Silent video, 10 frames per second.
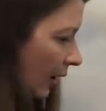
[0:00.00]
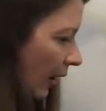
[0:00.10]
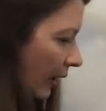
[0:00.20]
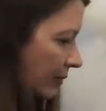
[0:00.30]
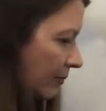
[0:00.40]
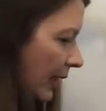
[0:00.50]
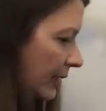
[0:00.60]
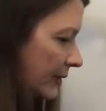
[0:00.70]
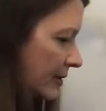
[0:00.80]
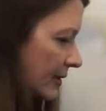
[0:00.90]
I made
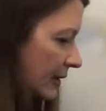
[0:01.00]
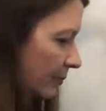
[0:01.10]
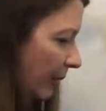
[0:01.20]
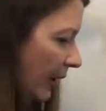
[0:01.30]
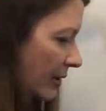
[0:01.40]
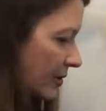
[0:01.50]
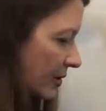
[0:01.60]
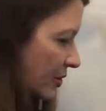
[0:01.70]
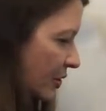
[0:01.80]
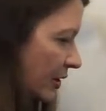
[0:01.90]
this little basket
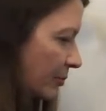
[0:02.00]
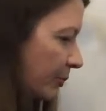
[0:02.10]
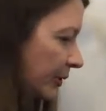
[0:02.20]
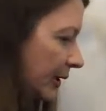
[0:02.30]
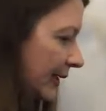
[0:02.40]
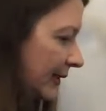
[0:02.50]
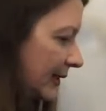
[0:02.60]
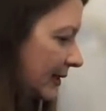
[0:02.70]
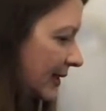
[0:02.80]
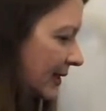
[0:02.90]
so you can put little
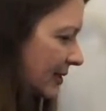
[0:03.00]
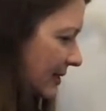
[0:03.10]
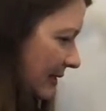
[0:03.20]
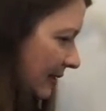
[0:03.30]
things in